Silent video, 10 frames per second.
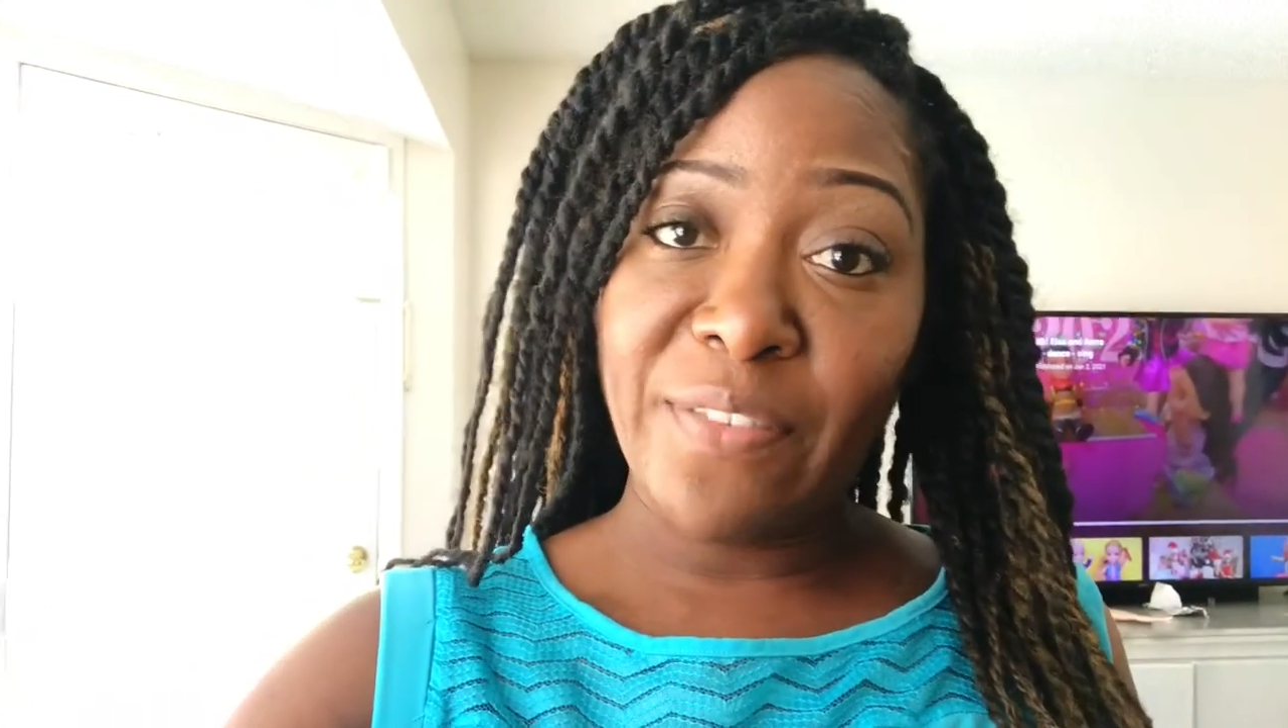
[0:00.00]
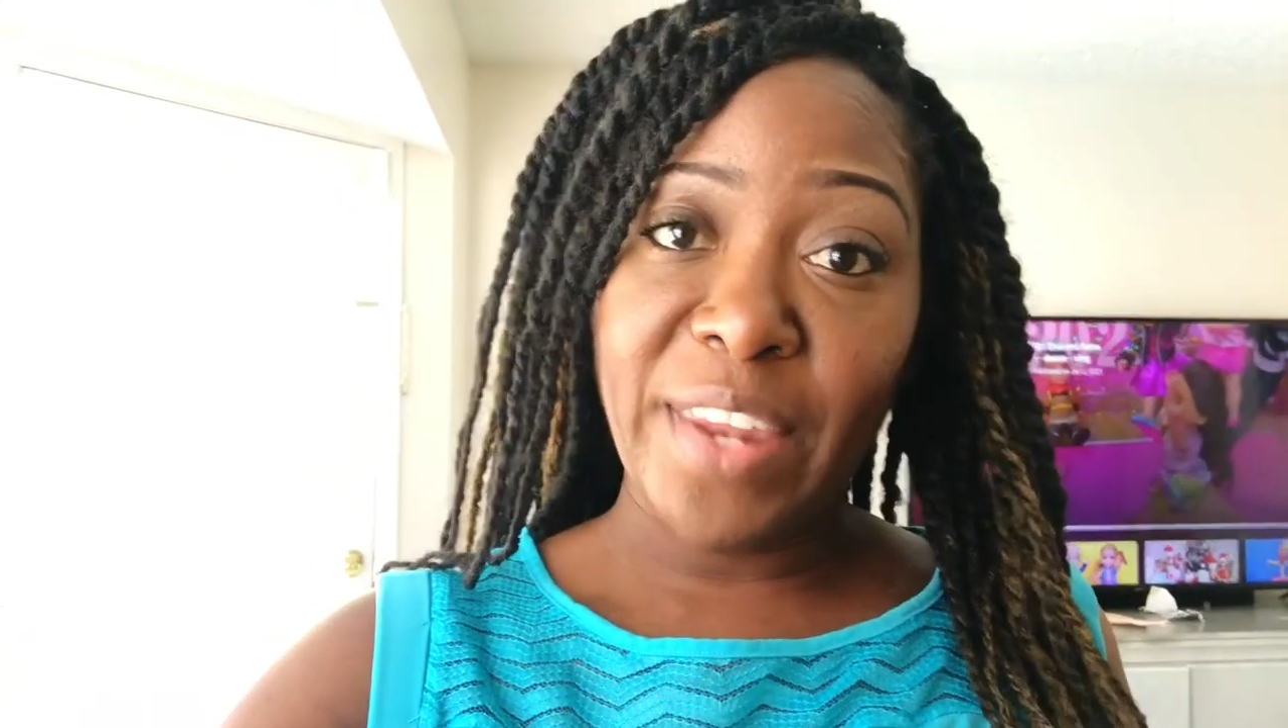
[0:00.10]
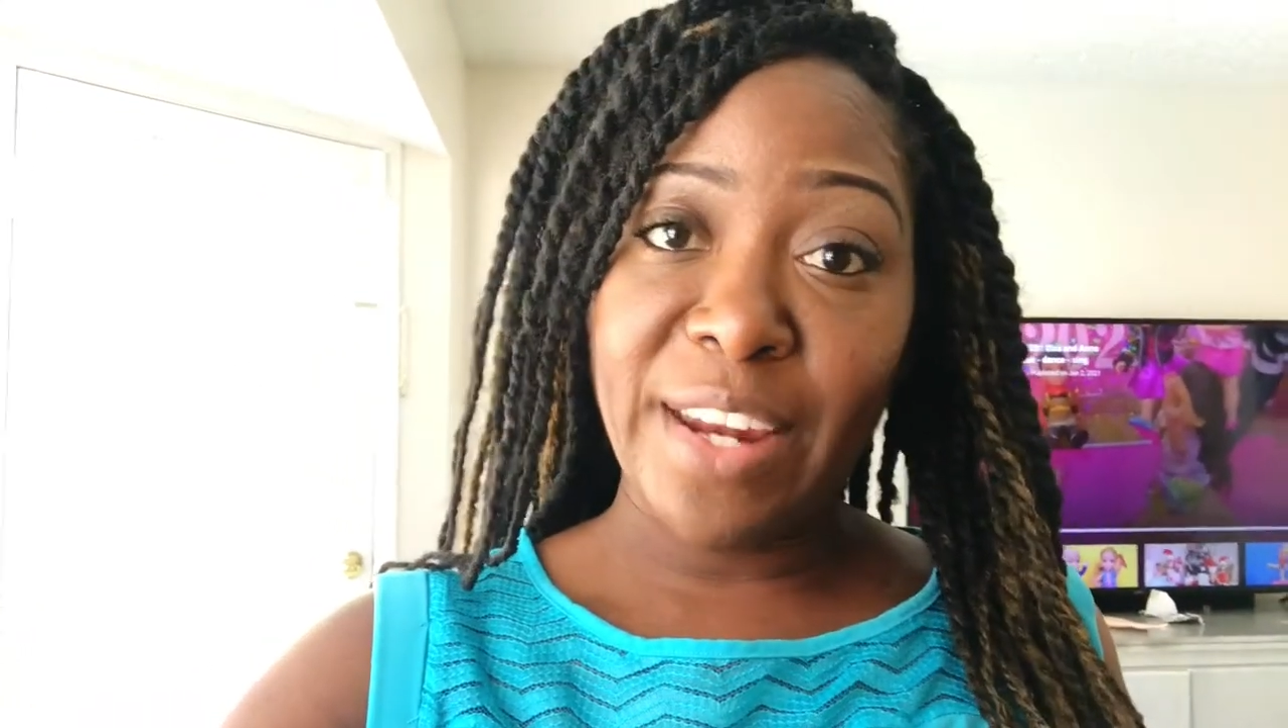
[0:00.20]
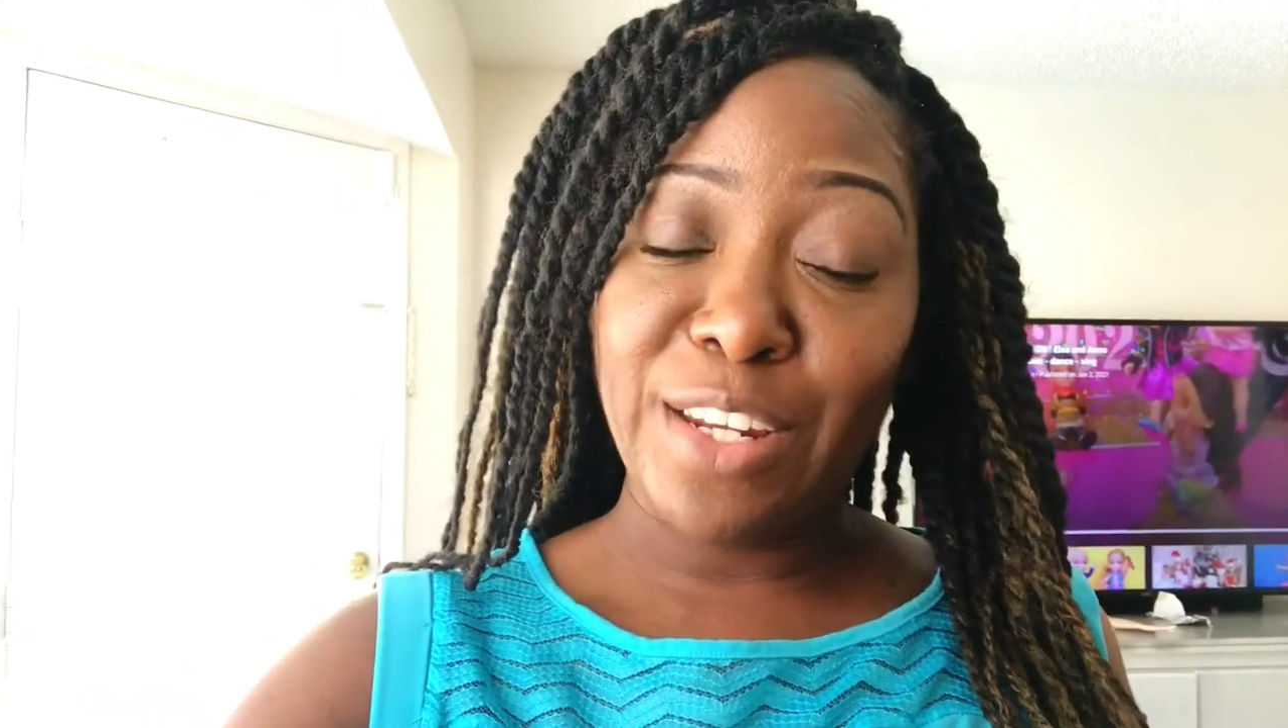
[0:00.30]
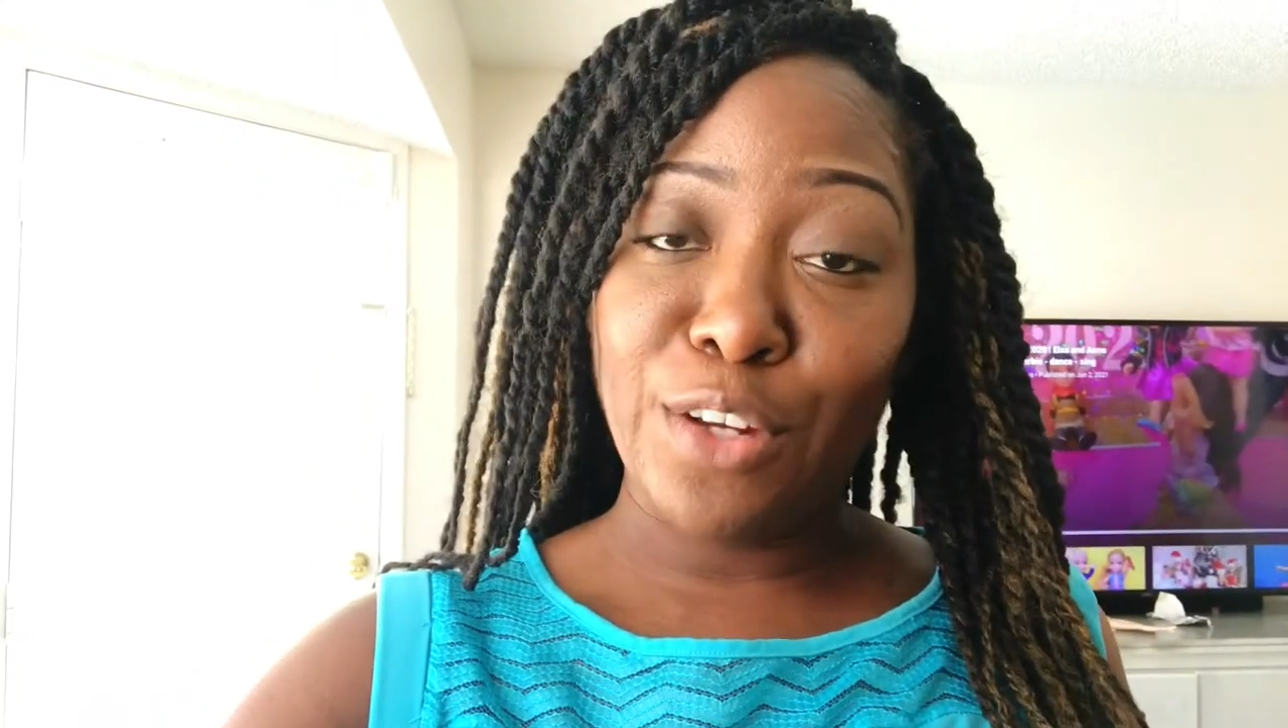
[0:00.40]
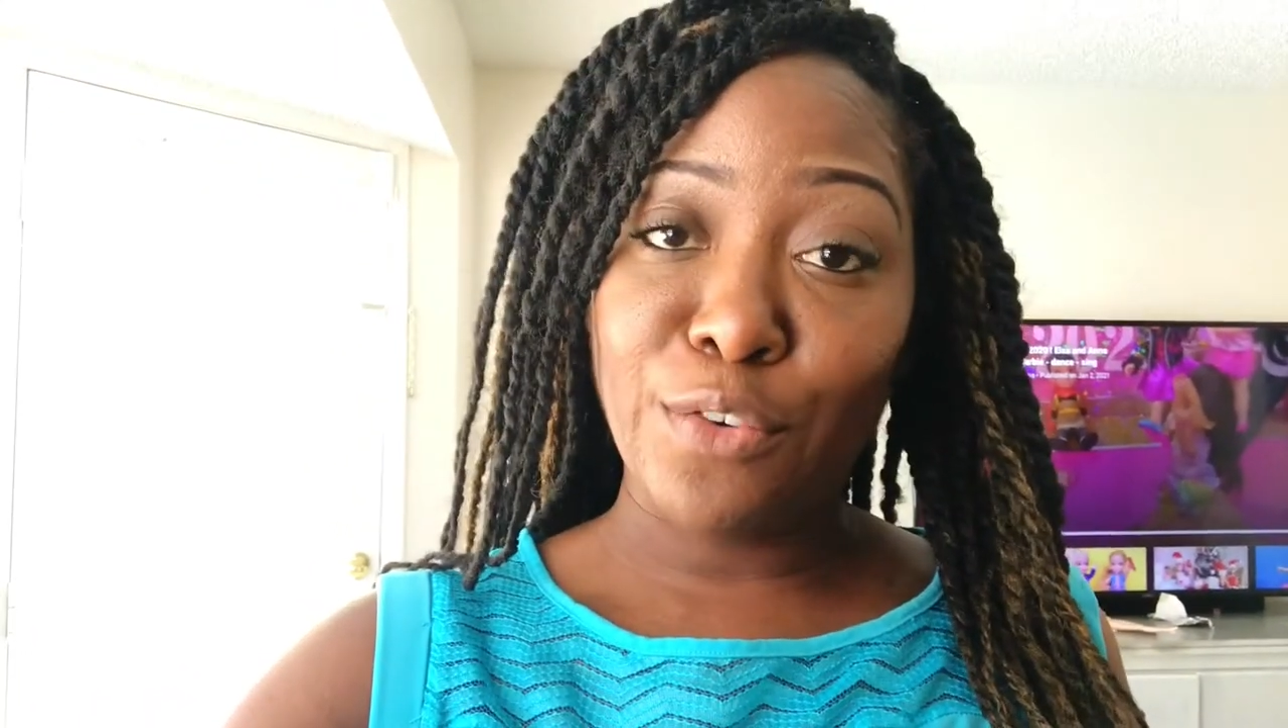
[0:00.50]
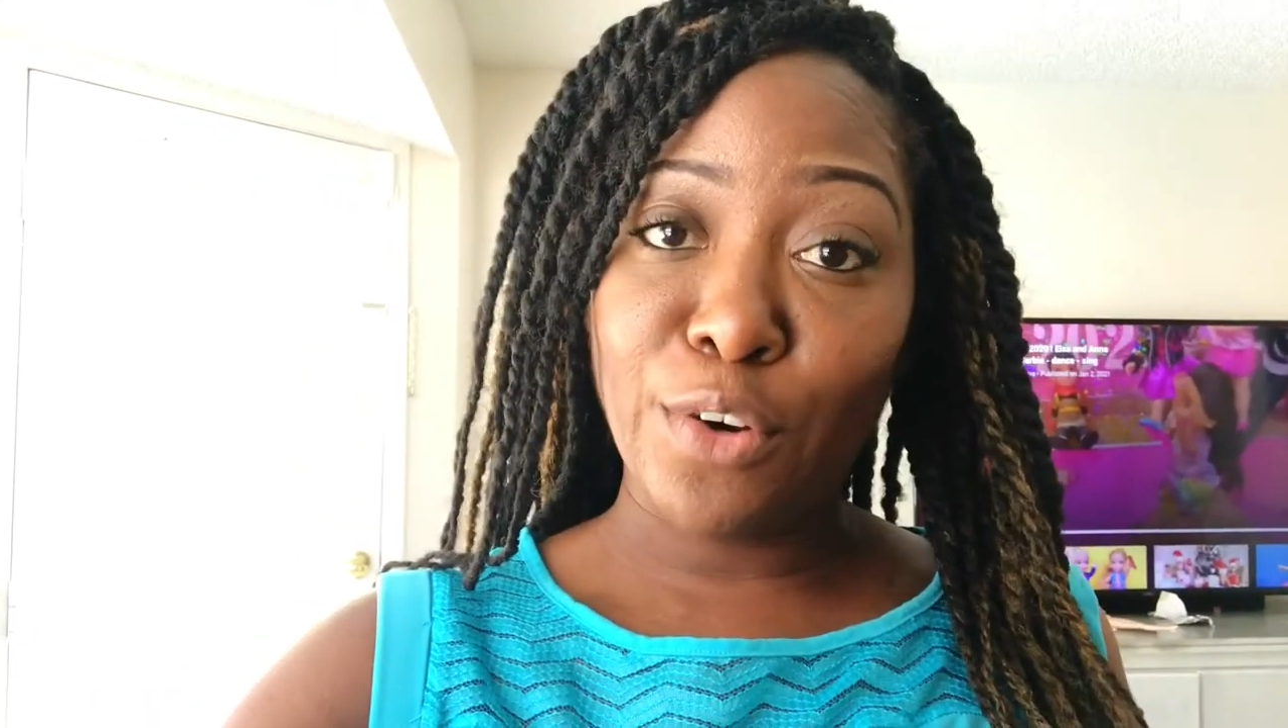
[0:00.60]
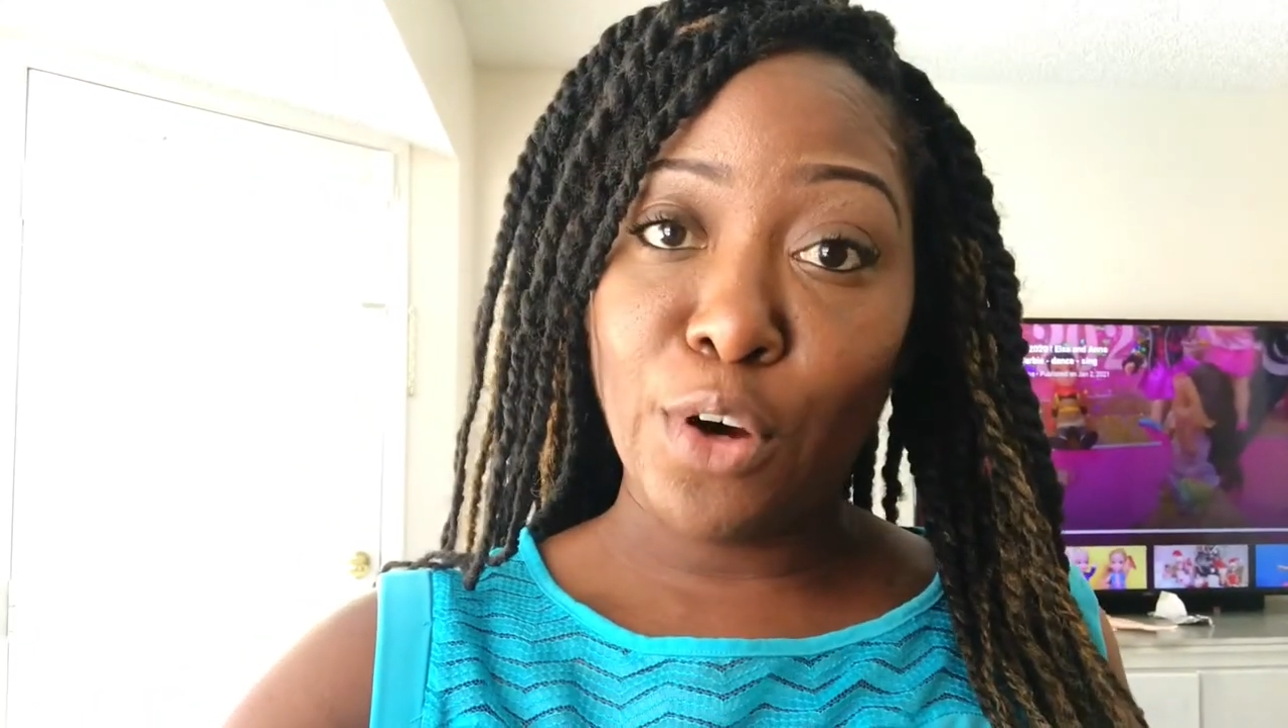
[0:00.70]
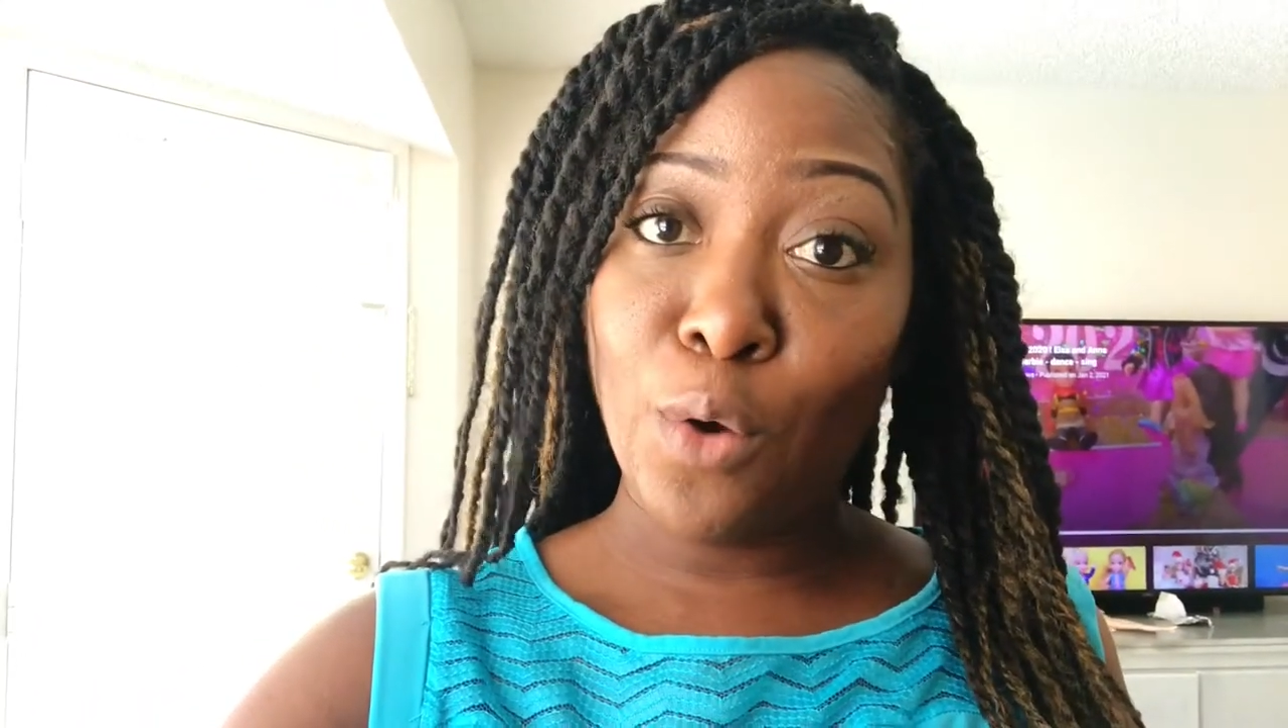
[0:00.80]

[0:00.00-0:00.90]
that I need for